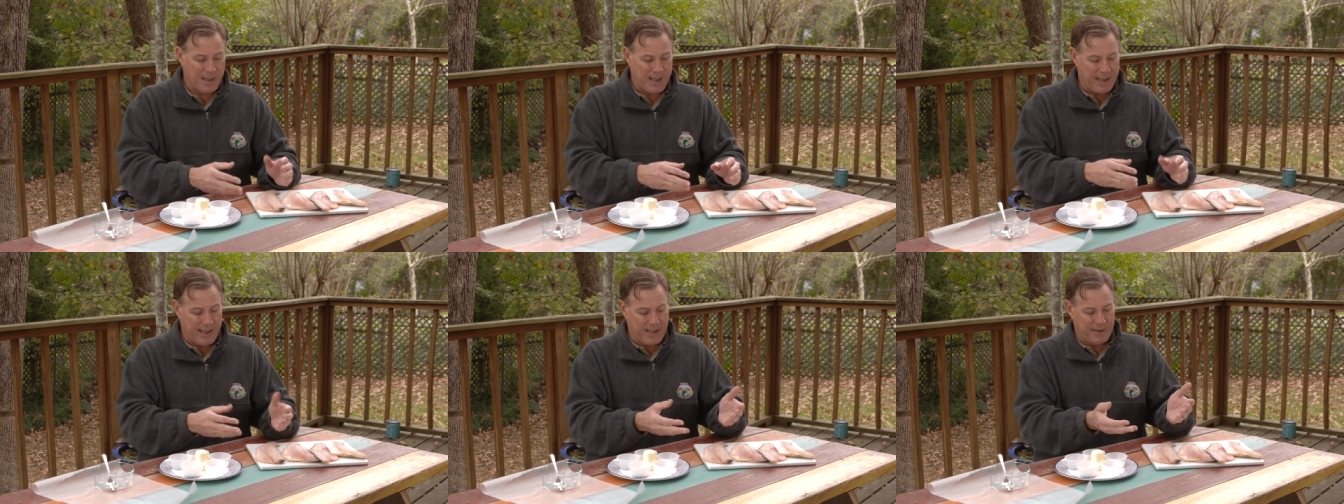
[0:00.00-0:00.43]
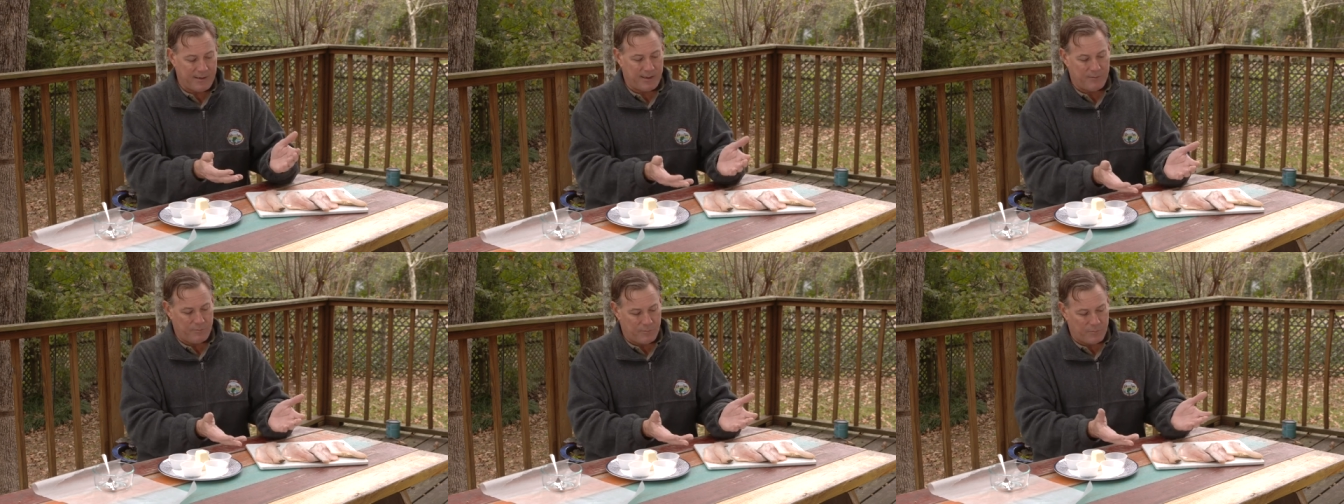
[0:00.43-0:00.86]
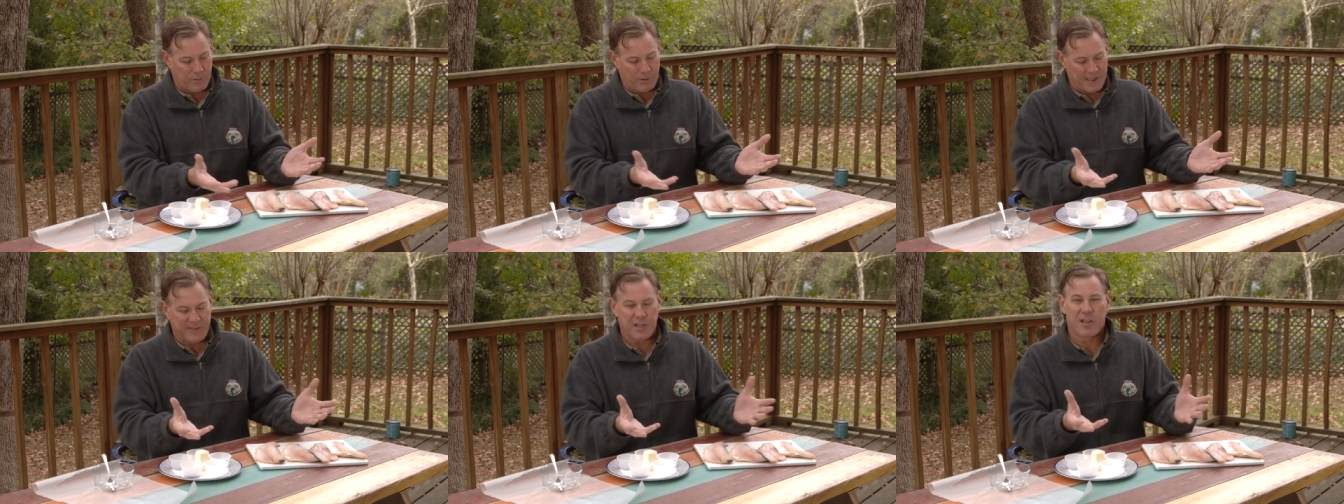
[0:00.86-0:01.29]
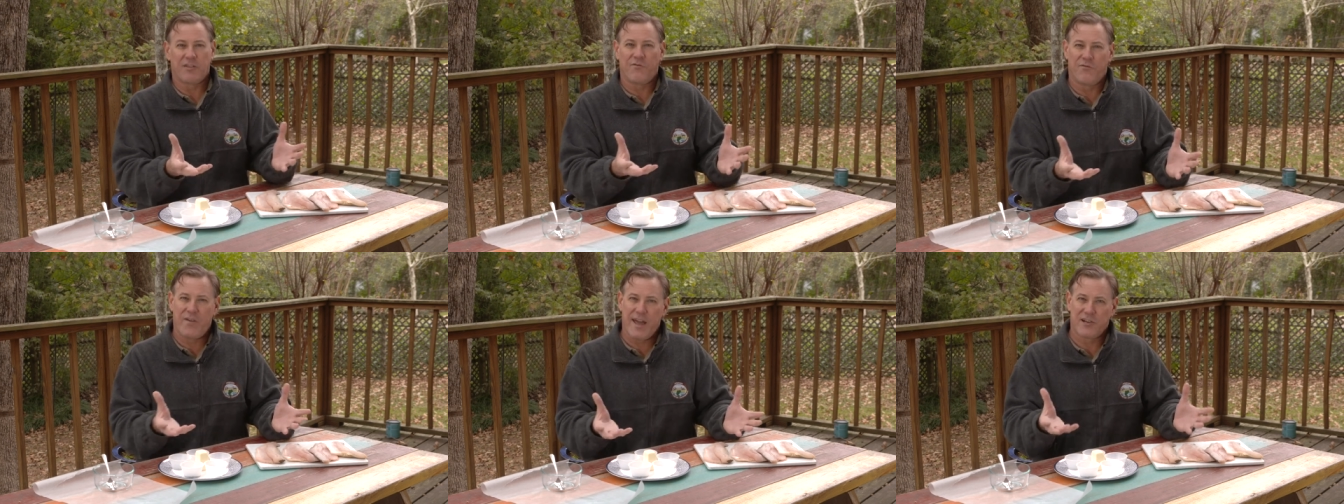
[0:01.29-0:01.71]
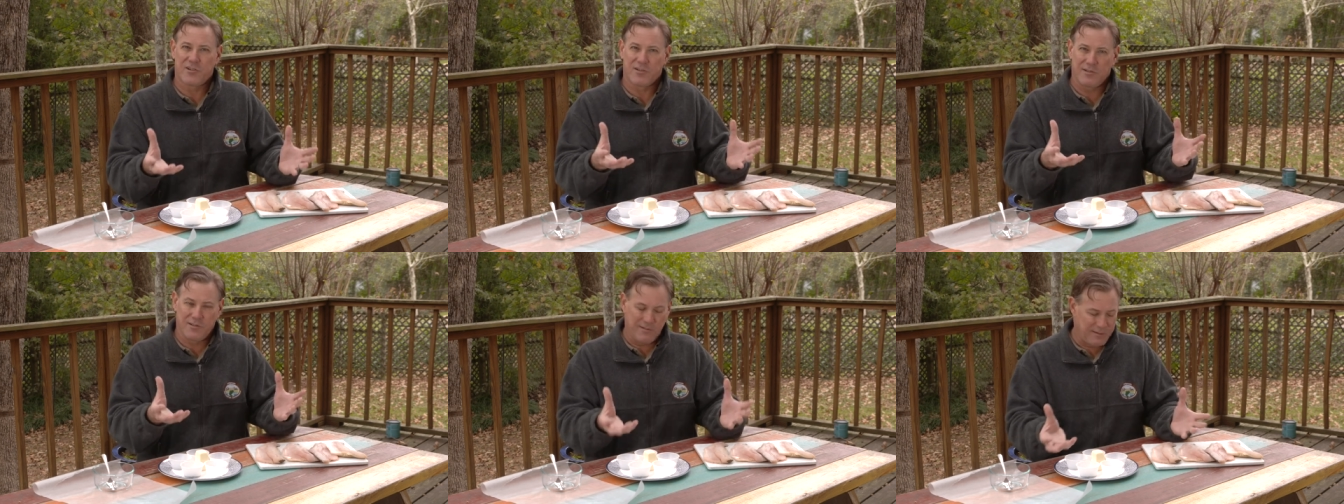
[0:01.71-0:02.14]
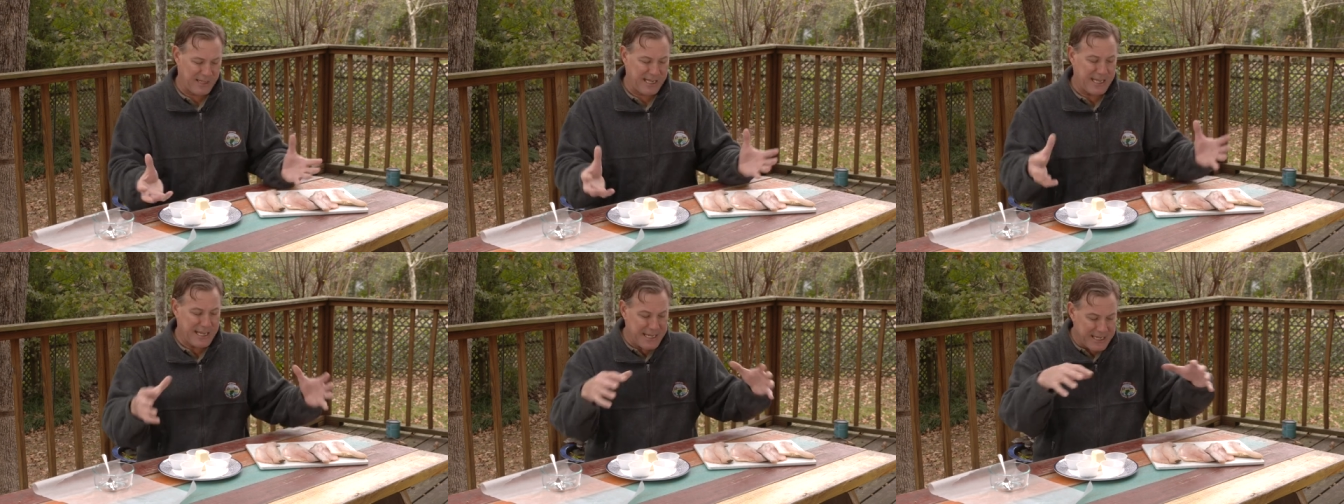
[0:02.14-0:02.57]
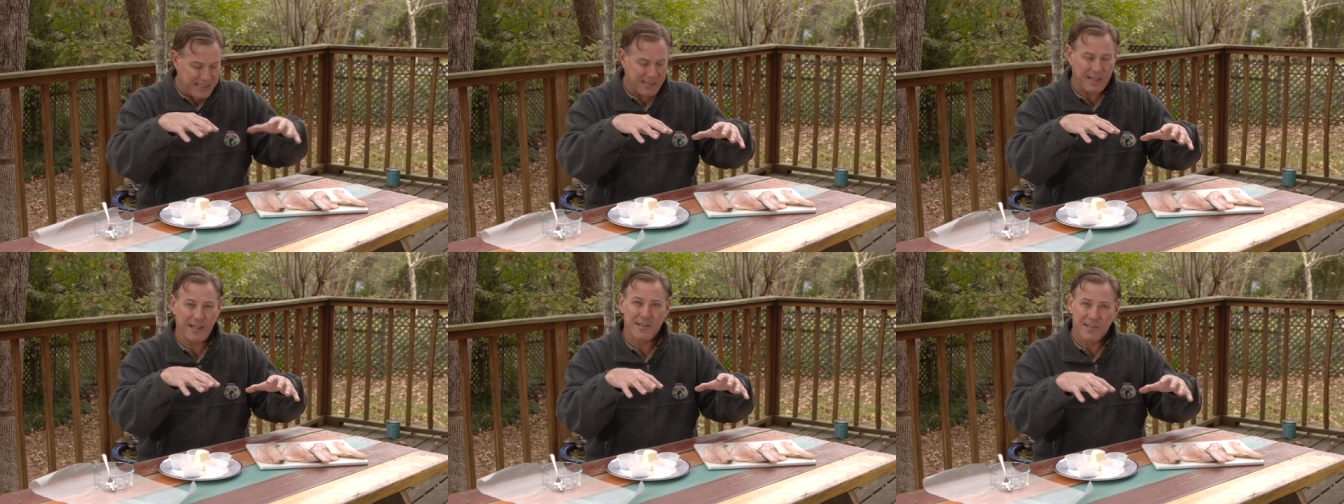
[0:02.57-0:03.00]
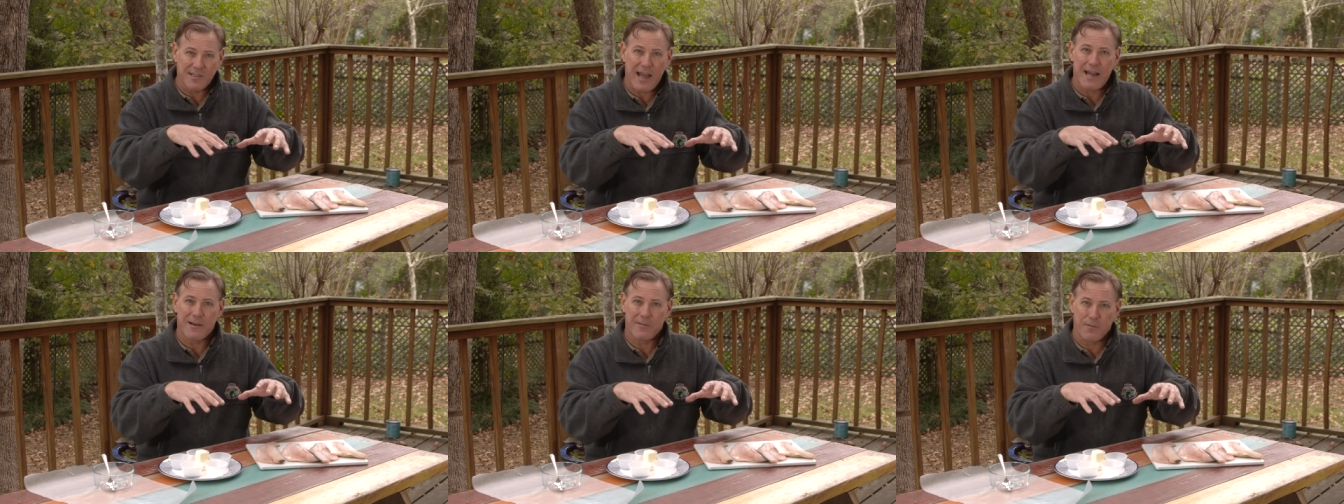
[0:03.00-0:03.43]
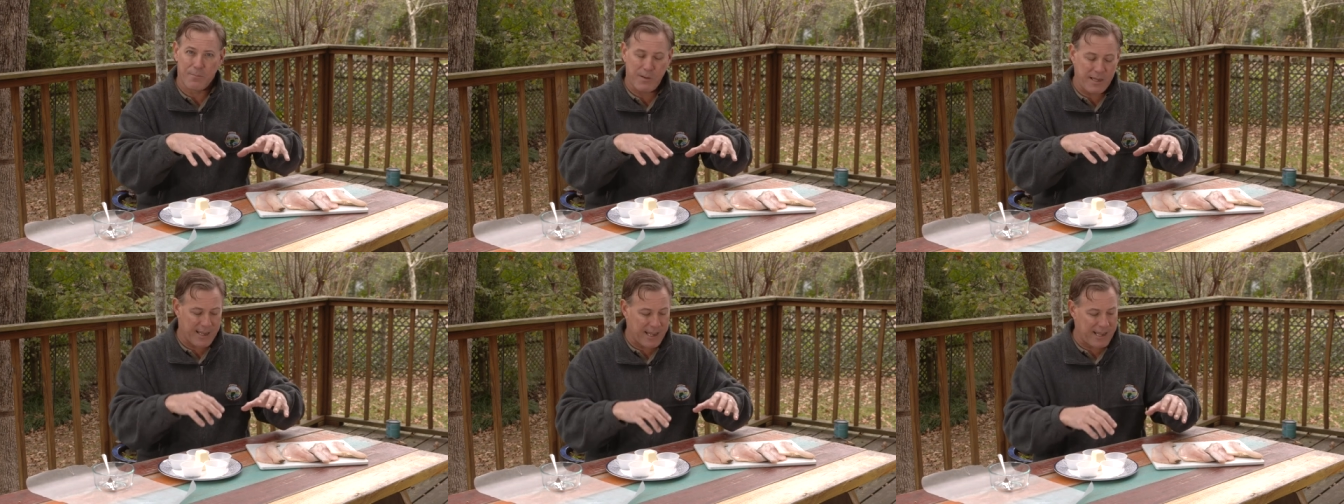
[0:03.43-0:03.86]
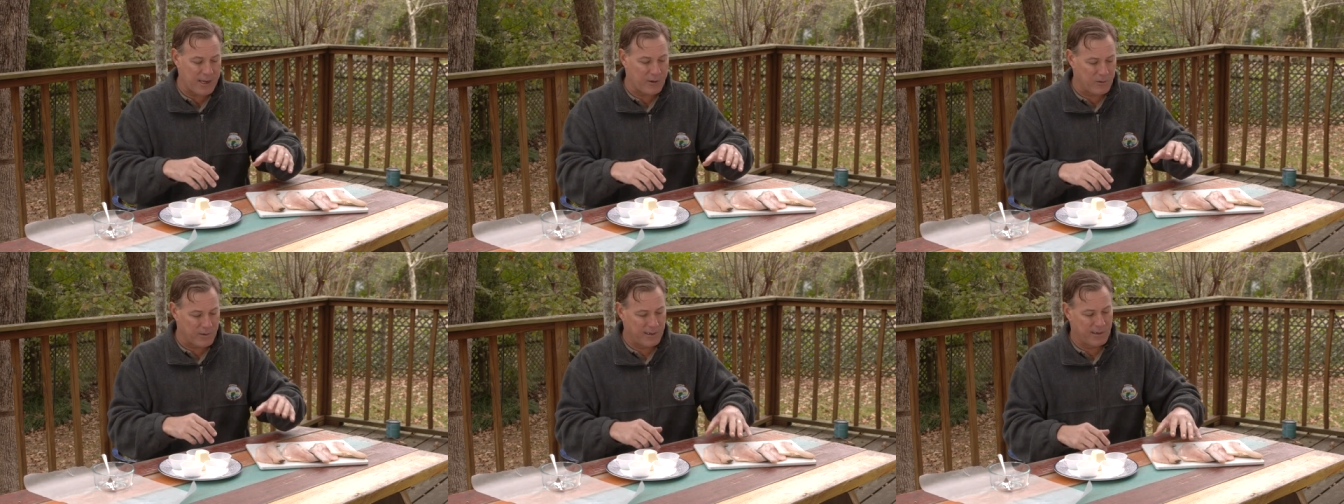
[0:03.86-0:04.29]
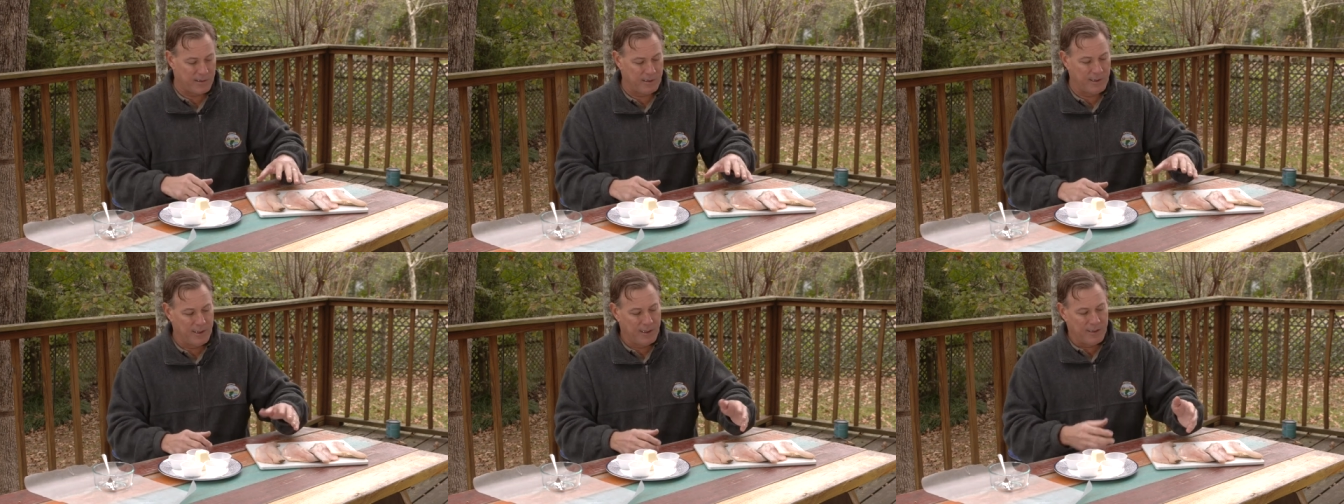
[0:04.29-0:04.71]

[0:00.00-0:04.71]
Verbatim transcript: and we'll let the convection heat inside of the PK grill